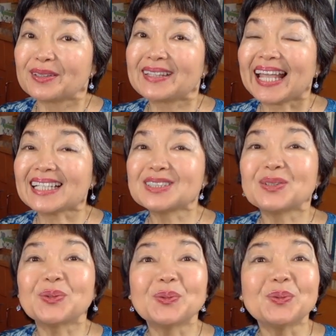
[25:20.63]
thanks
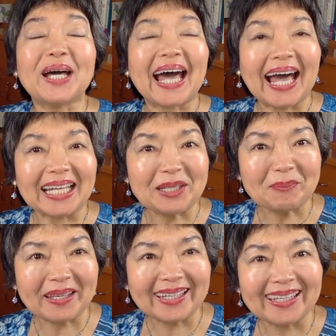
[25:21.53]
to
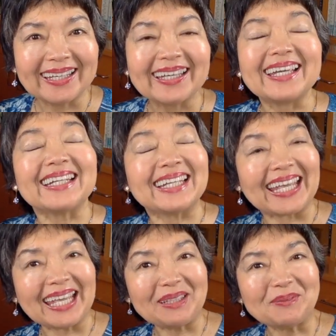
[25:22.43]
anime and
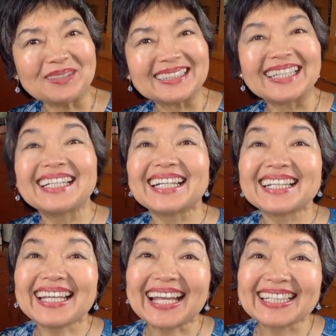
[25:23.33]
games like
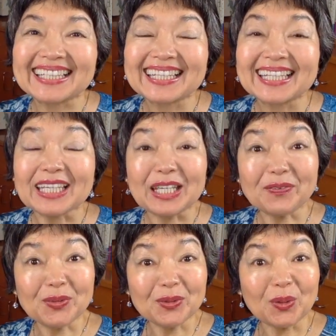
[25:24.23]
that. If
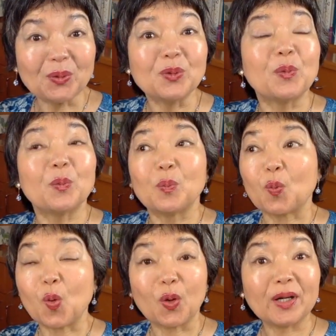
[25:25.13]
you know
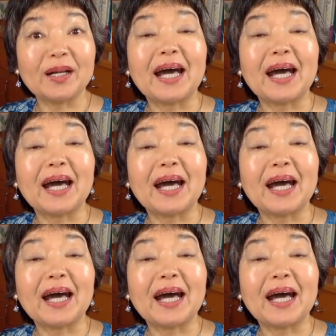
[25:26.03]
more